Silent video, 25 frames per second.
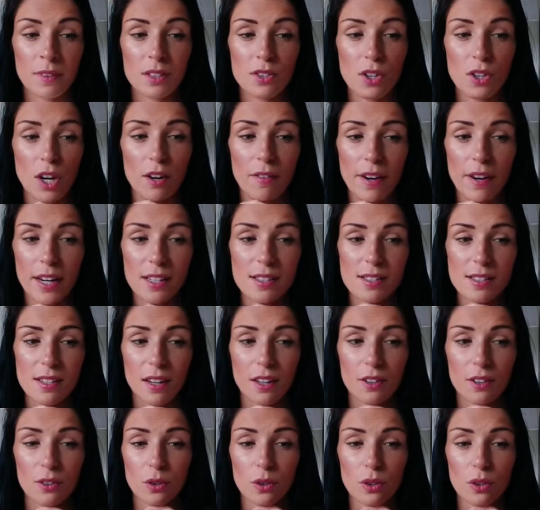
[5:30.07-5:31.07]

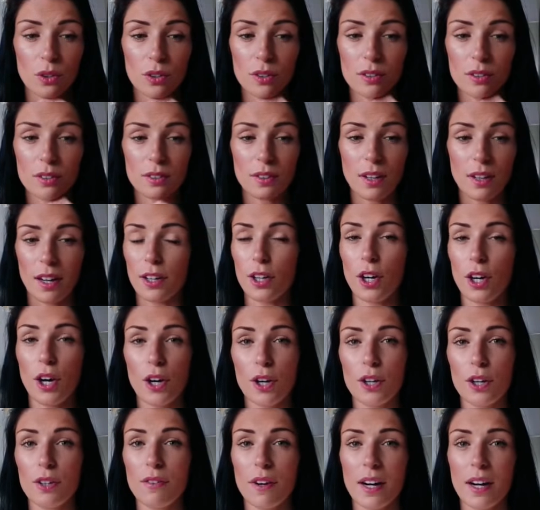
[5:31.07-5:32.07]
director or like
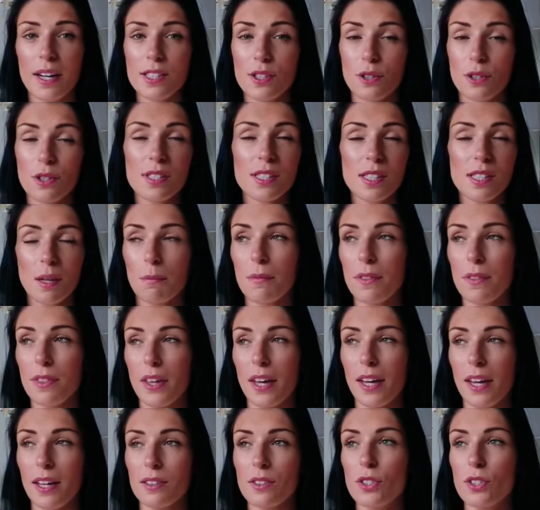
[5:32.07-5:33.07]
co-writer or
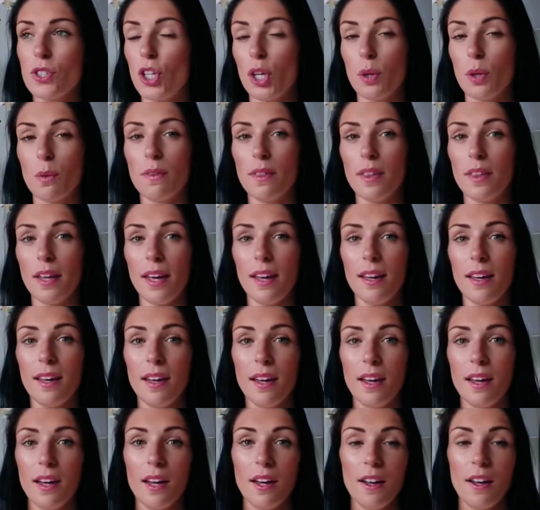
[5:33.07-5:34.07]
something to do with it,
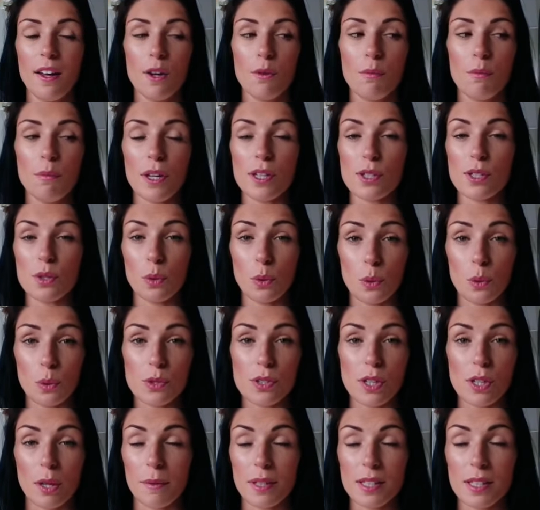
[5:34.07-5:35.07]
but it's
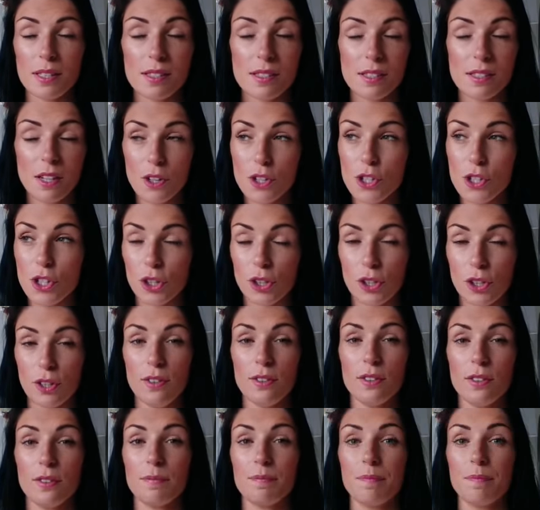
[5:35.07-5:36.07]
awesome. It's such a
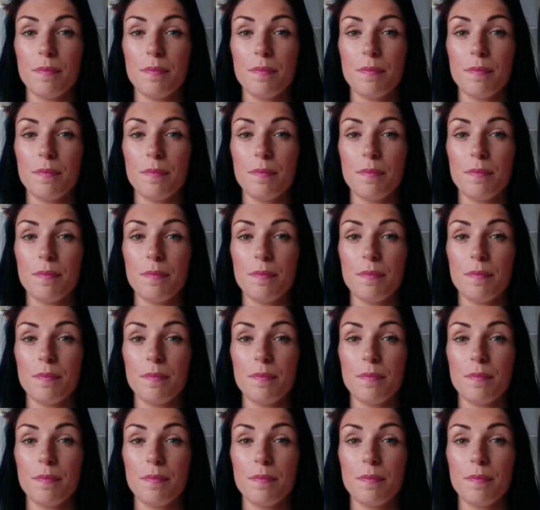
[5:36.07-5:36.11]
good